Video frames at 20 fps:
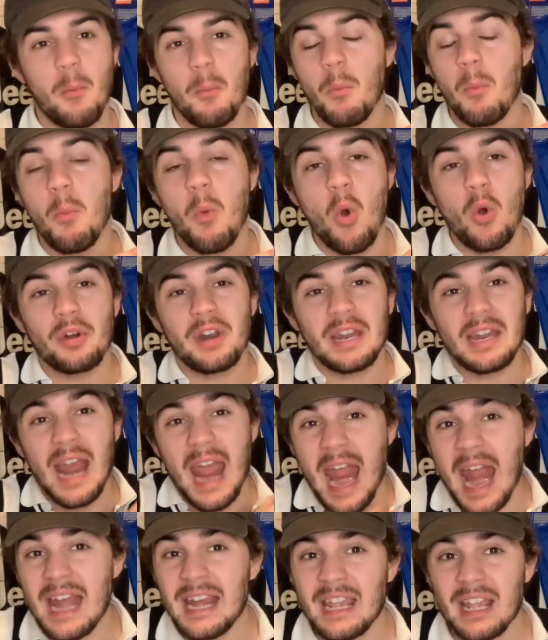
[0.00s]
more than
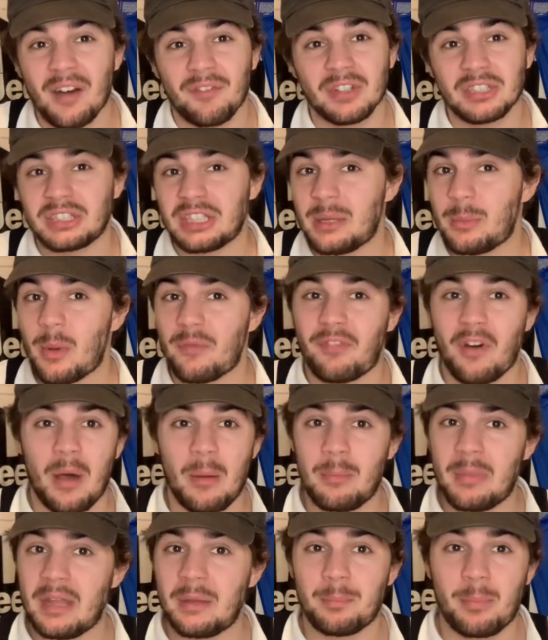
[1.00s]
any other team, if
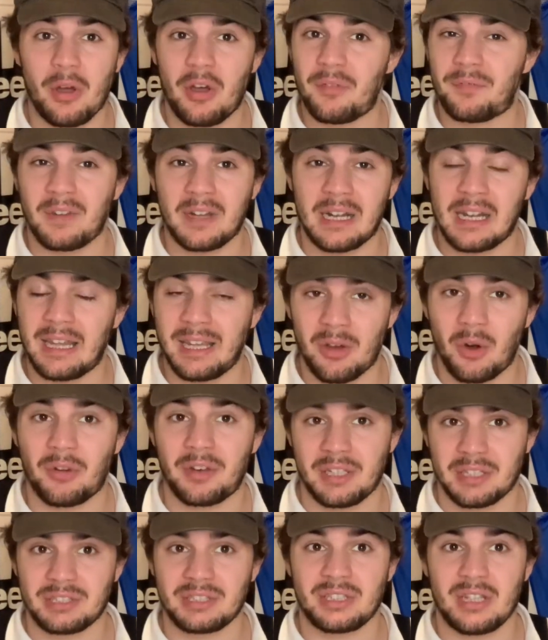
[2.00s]
I'm being perfectly
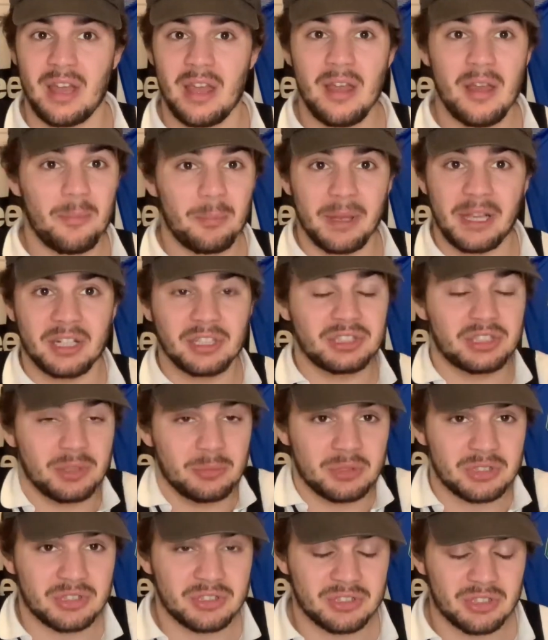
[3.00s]
honest, because it
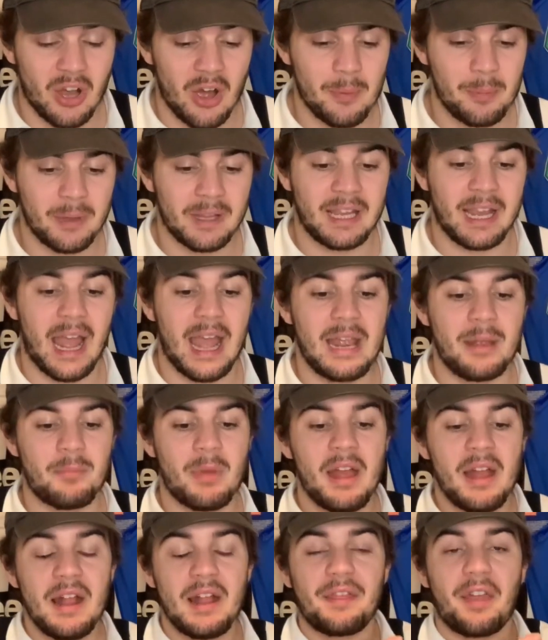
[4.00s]
was the type of
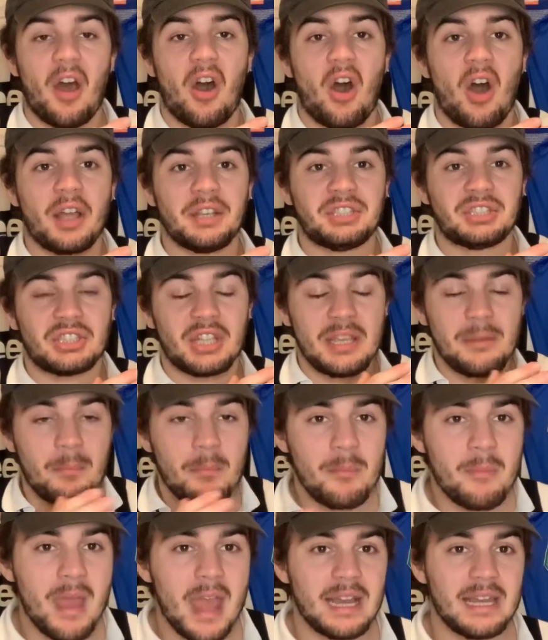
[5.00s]
game that I see
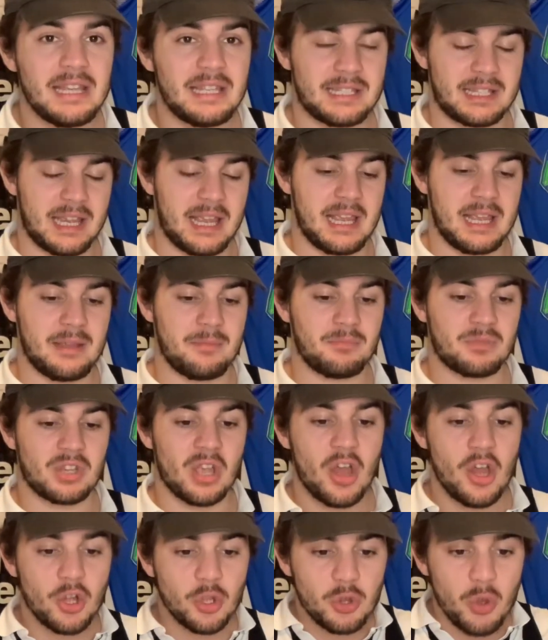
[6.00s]
many teams
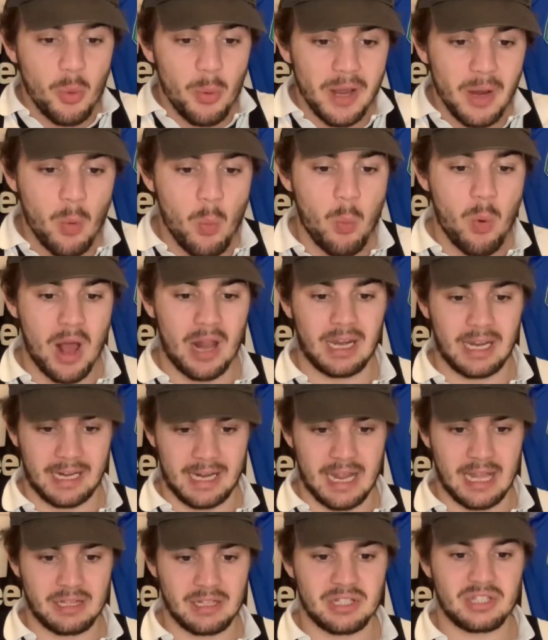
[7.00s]
doing well
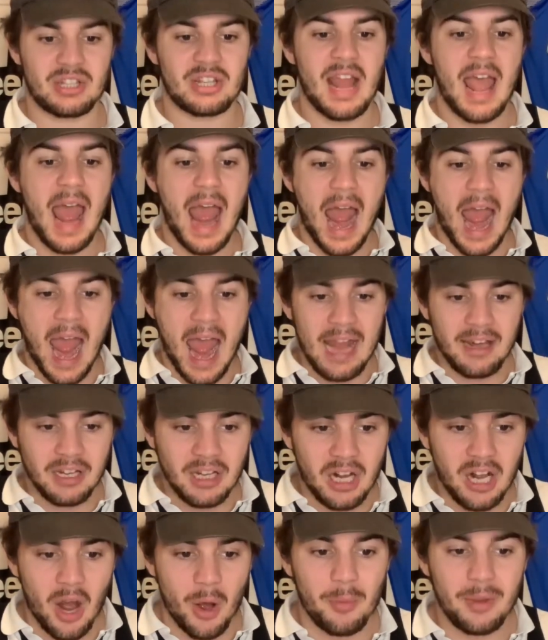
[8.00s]
against,
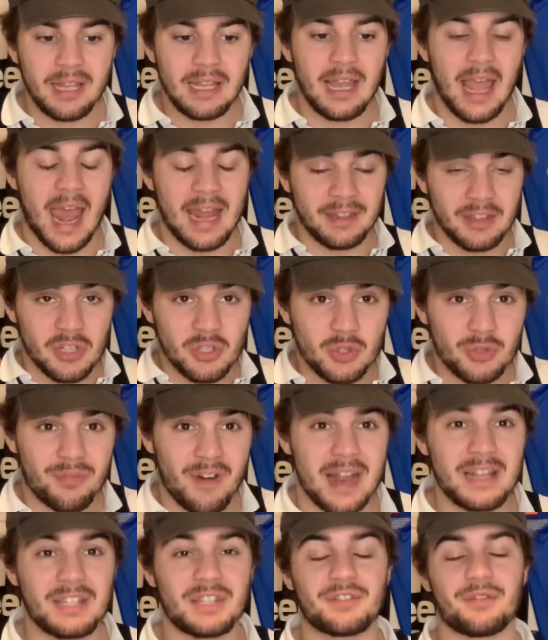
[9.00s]
and the
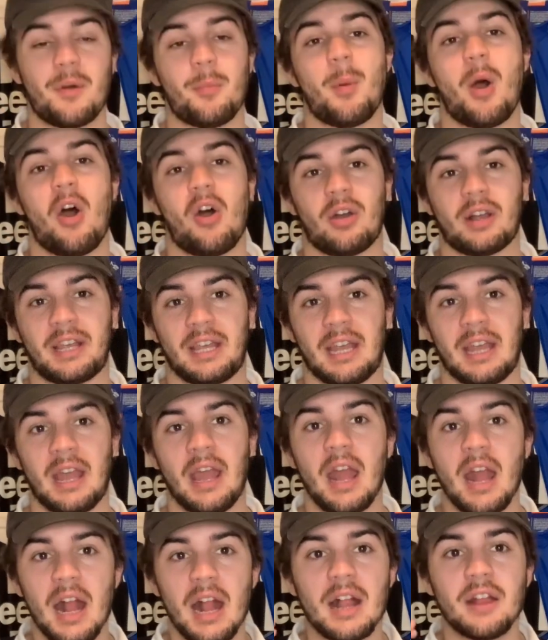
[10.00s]
transfer market
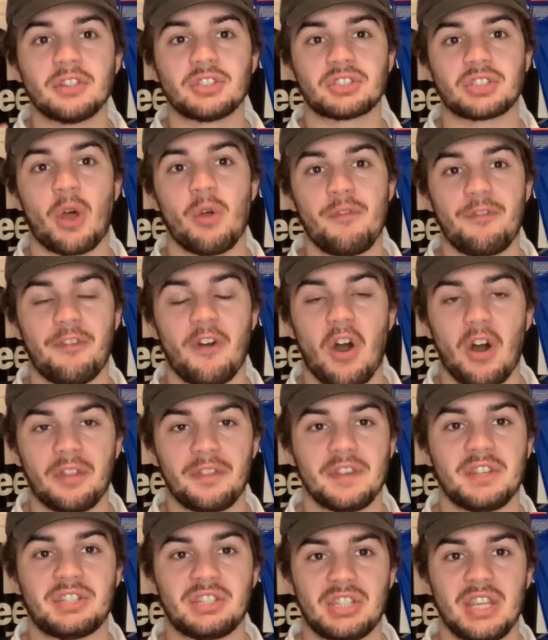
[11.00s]
so far
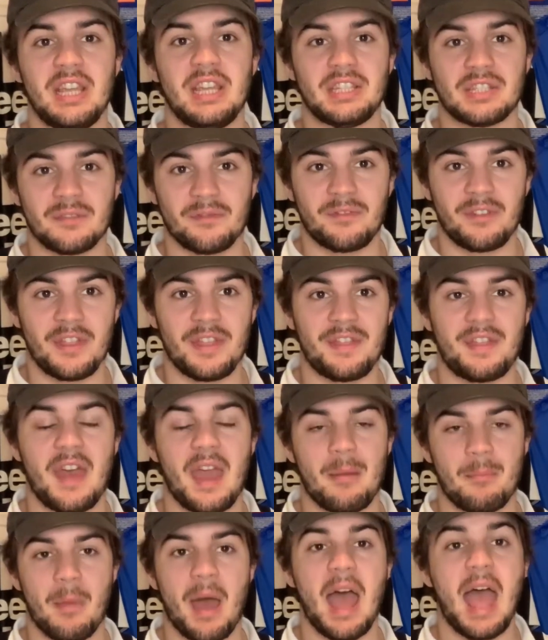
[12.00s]
this season for
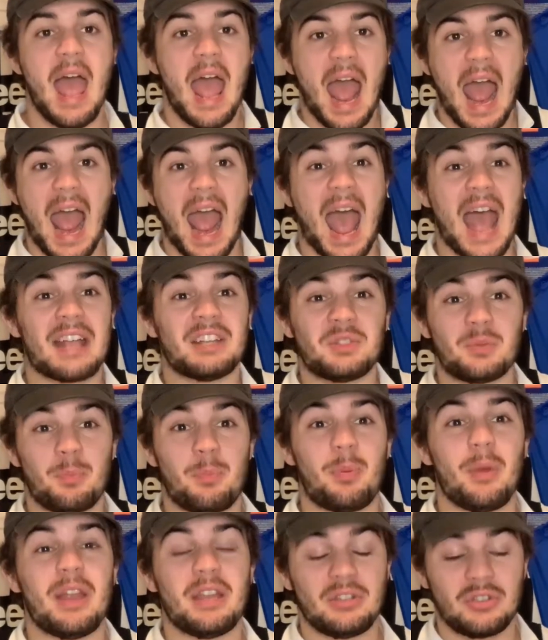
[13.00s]
them has
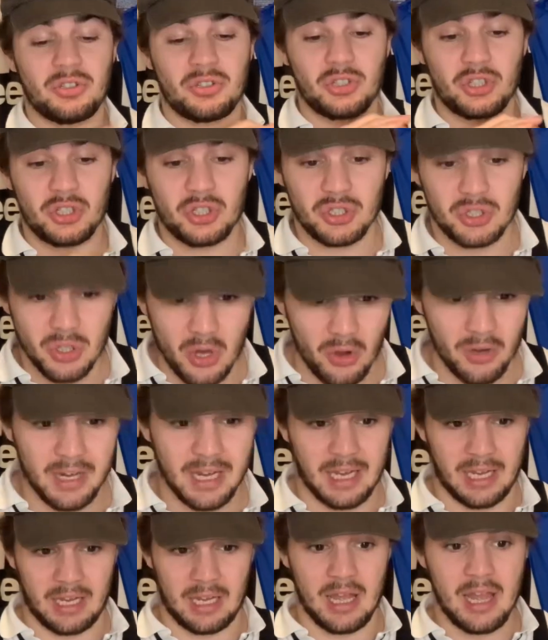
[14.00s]
been
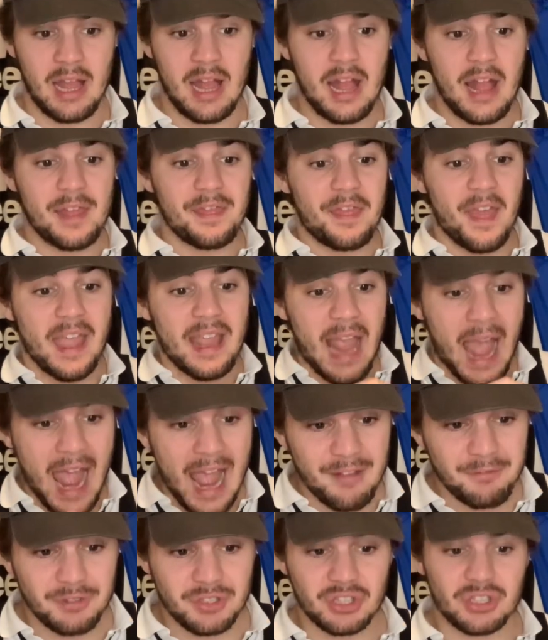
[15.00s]
shocking. They
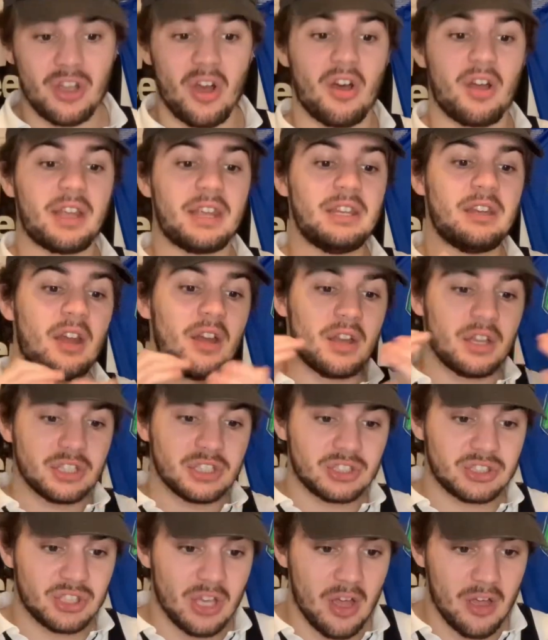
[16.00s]
have signed
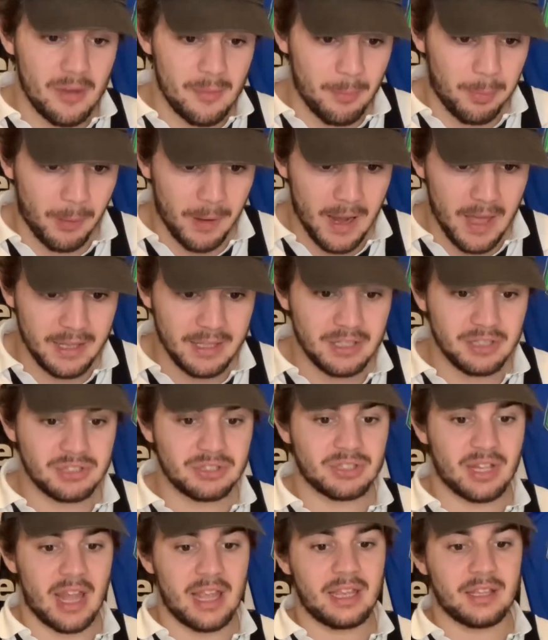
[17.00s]
certain
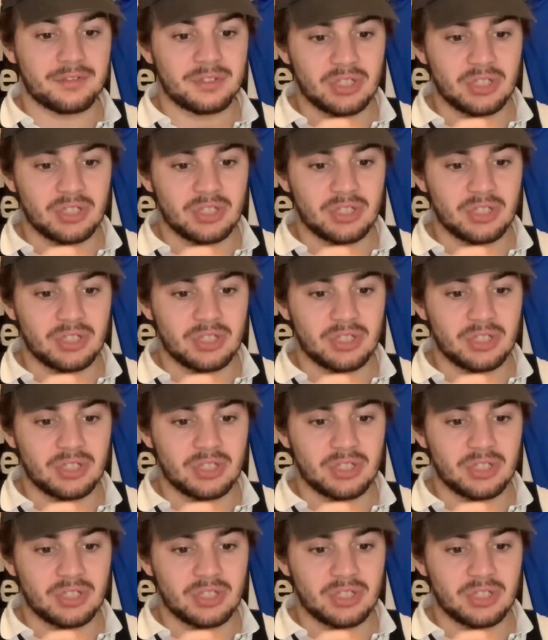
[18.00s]
players. They have